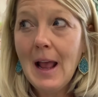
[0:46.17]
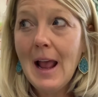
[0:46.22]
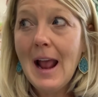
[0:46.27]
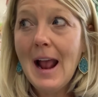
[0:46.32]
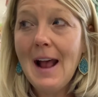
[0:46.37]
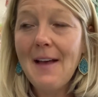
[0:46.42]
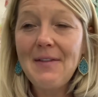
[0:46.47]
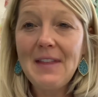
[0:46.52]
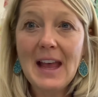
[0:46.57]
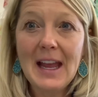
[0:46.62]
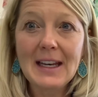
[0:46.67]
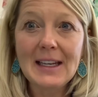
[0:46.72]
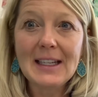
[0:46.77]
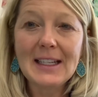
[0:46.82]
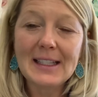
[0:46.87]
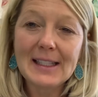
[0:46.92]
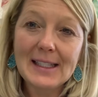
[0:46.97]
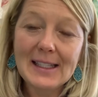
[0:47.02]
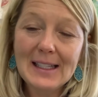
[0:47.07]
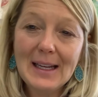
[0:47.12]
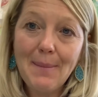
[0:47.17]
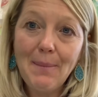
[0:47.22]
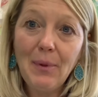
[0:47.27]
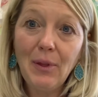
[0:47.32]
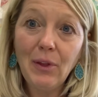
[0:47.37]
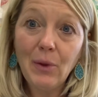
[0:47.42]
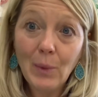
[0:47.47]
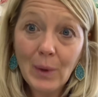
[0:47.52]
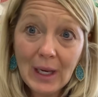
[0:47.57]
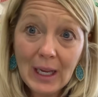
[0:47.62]
And then in step
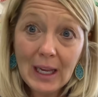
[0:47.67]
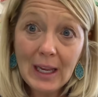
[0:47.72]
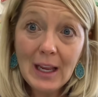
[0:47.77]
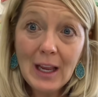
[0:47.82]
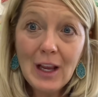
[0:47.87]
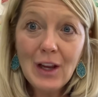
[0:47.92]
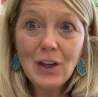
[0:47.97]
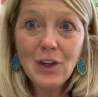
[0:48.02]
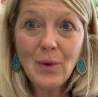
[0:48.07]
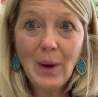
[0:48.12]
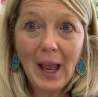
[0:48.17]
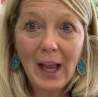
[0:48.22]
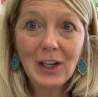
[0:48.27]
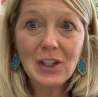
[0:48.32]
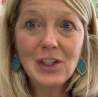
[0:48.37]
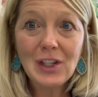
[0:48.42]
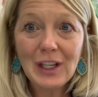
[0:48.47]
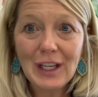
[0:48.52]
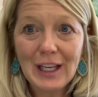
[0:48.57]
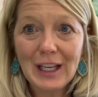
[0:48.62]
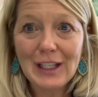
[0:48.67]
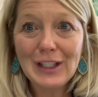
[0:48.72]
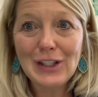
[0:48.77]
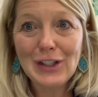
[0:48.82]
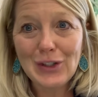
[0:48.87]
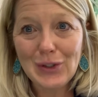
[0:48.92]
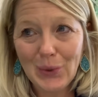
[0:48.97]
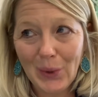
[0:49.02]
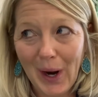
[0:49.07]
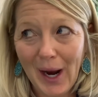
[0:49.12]
3, you actually get to
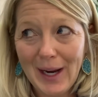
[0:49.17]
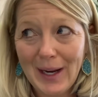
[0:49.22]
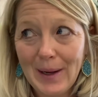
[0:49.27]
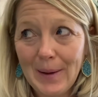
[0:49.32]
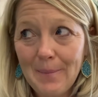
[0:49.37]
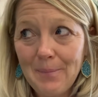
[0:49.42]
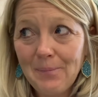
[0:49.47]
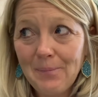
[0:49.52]
try it.